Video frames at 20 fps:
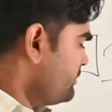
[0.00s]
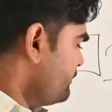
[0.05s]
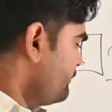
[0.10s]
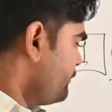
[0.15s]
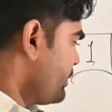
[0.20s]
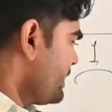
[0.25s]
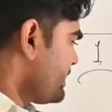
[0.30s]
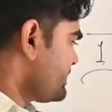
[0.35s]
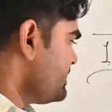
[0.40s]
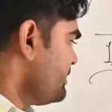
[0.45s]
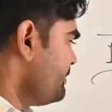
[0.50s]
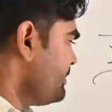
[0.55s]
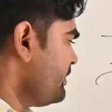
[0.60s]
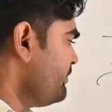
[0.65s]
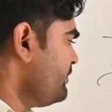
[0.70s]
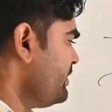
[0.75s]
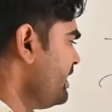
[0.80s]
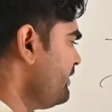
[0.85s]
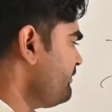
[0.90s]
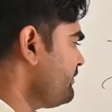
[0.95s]
For example,
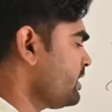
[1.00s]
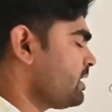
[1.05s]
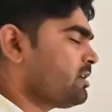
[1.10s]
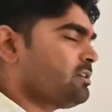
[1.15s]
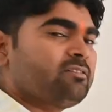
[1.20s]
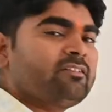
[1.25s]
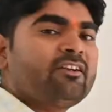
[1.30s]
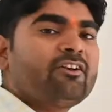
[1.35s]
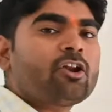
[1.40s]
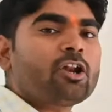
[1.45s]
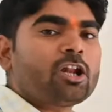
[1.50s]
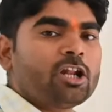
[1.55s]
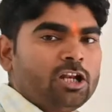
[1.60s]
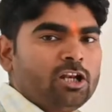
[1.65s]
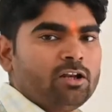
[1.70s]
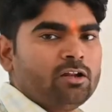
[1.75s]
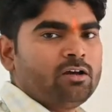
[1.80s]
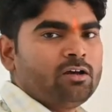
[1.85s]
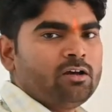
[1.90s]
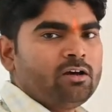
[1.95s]
we have taken that
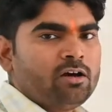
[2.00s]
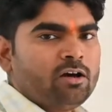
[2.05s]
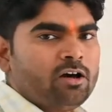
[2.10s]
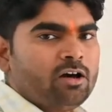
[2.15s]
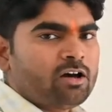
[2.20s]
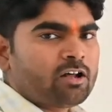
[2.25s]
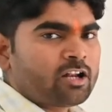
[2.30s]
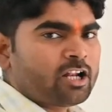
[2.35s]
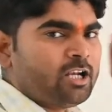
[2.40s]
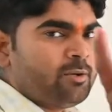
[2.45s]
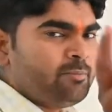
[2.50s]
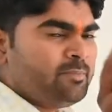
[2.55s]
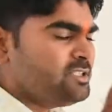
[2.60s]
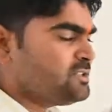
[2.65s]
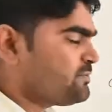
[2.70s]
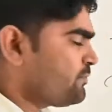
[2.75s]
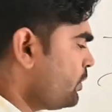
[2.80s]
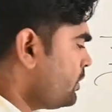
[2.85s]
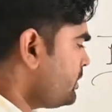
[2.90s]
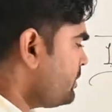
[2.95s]
run. Run
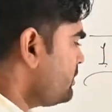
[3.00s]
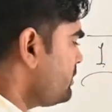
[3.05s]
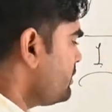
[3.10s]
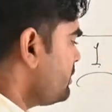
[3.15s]
means what?